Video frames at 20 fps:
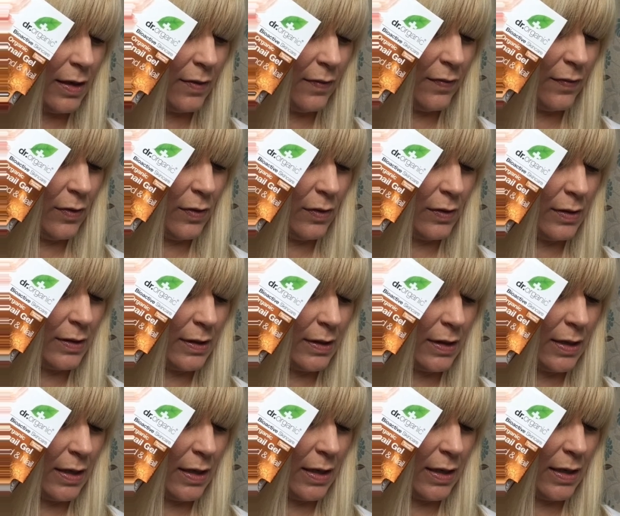it a full
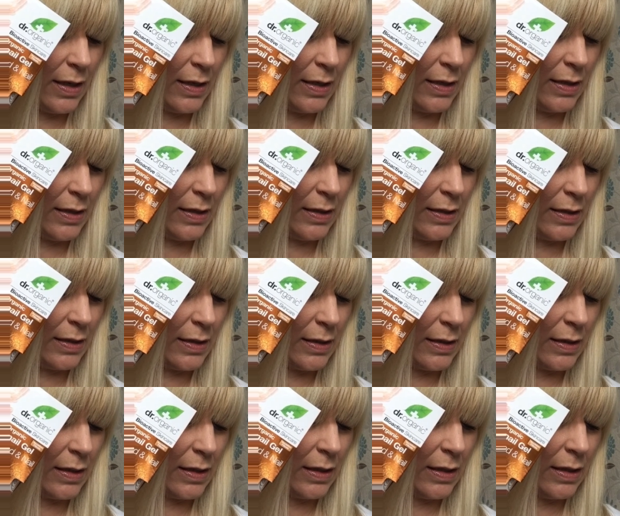size?
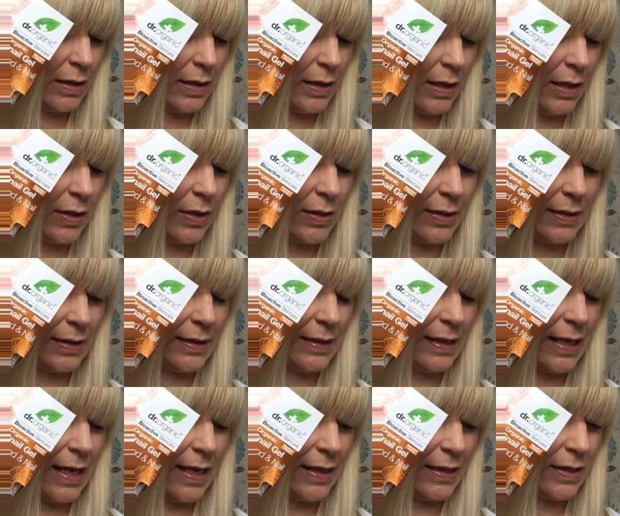It doesn't
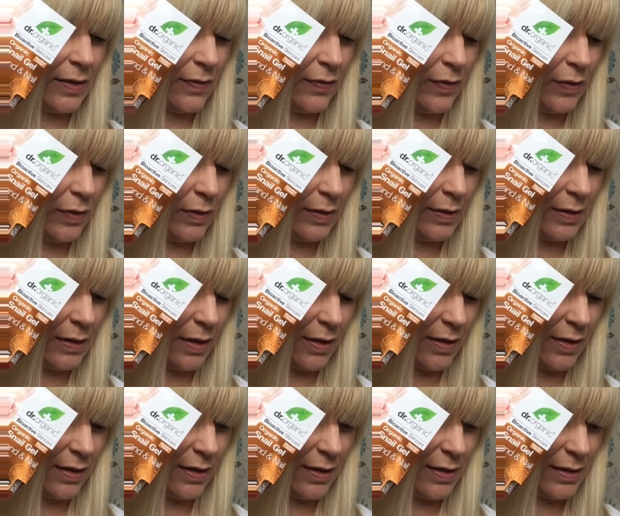say it's a full
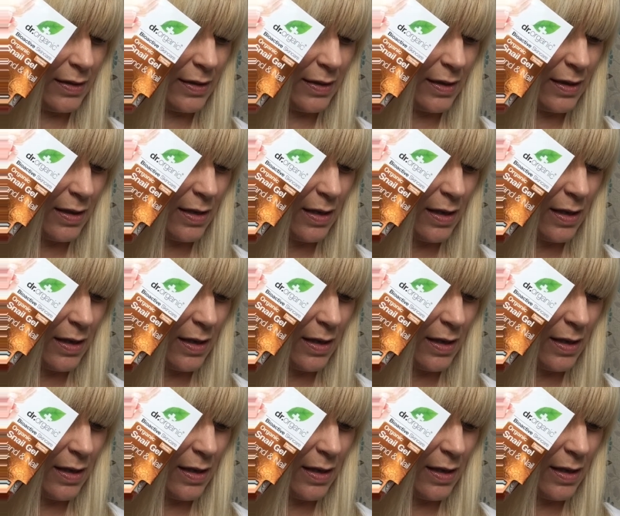size.